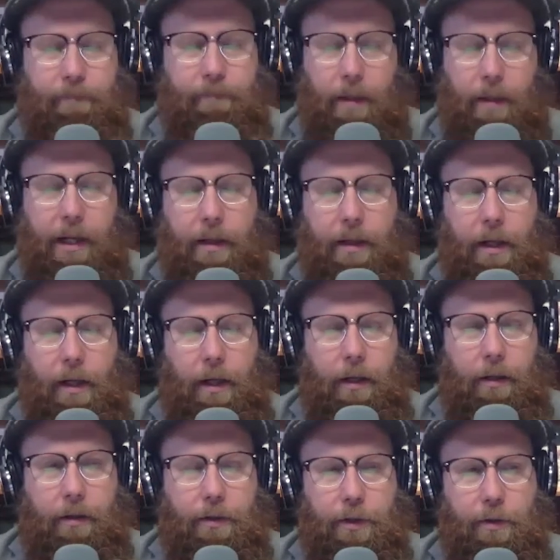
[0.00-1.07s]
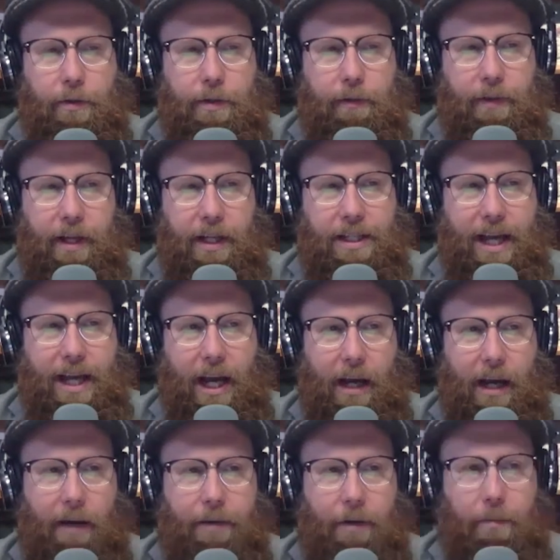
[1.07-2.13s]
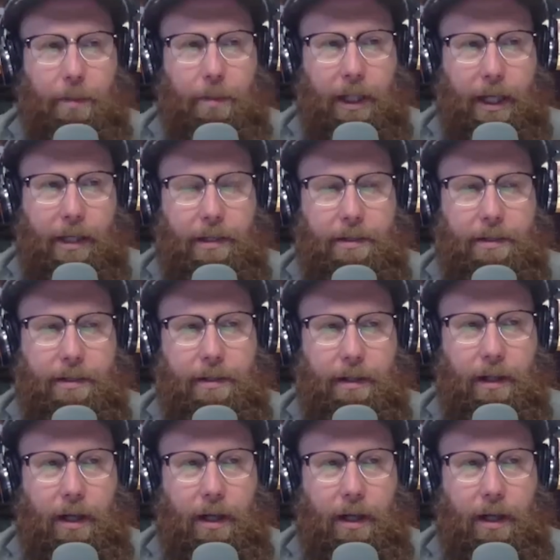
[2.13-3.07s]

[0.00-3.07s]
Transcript: I mean, those sorts of things have their place,